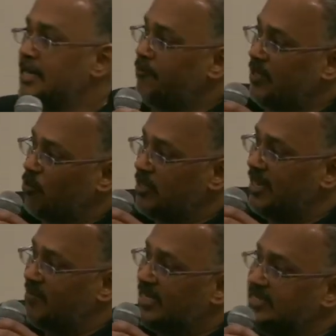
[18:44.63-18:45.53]
We don't
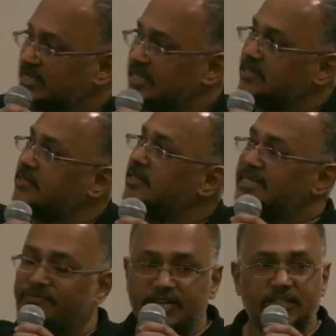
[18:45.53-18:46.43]
have a consistent
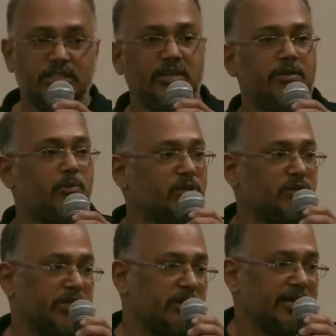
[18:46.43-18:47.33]
definition in most
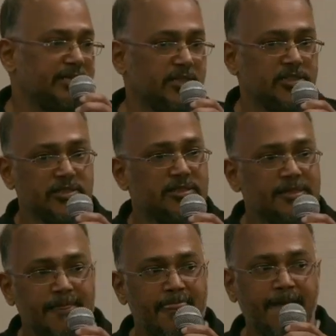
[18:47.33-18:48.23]
of the organizations.
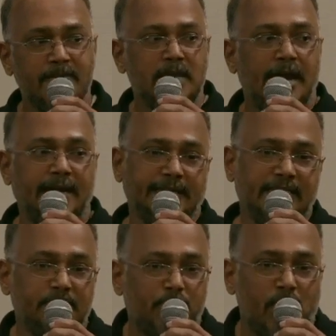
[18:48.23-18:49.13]
And I
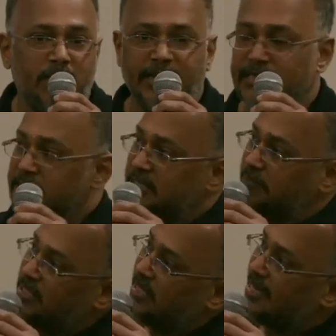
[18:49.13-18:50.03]
think probably this is
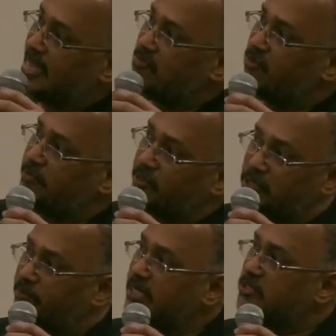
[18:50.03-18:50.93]
something, again, from
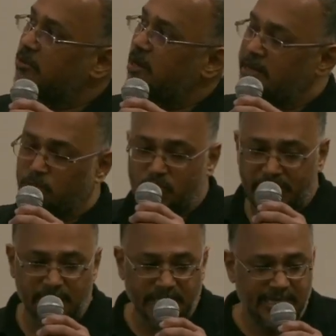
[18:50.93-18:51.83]
Dr. Mick, so I would
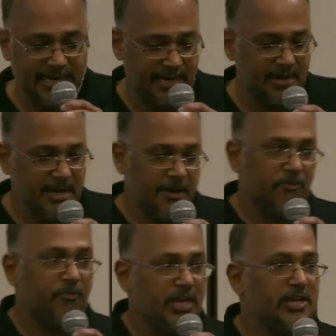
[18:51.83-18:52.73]
recommend that
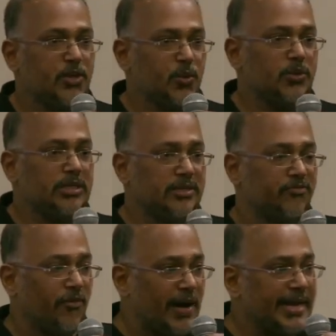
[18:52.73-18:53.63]
we need to
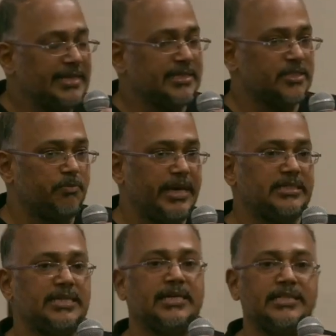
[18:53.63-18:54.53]
define this
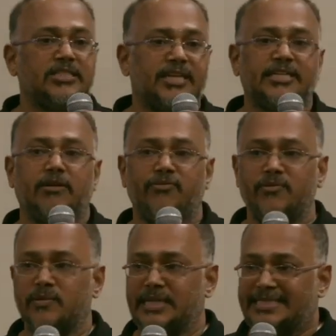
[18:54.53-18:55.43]
basic construct of
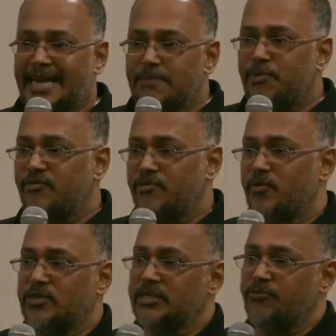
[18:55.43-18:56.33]
the type of
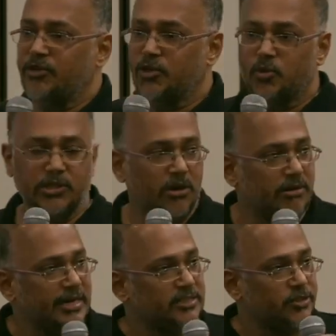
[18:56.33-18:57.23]
work that we do in the
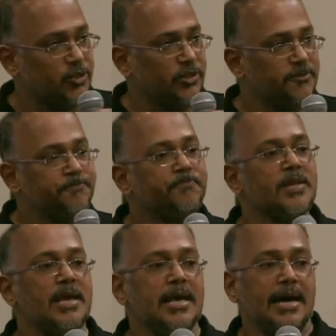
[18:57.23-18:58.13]
organization,
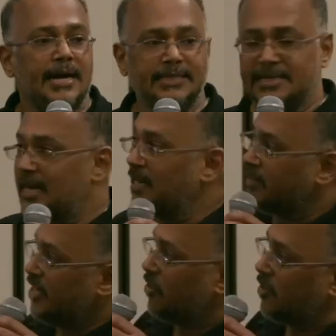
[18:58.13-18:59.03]
and then
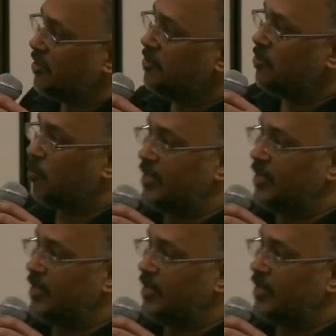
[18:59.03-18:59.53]
agree on what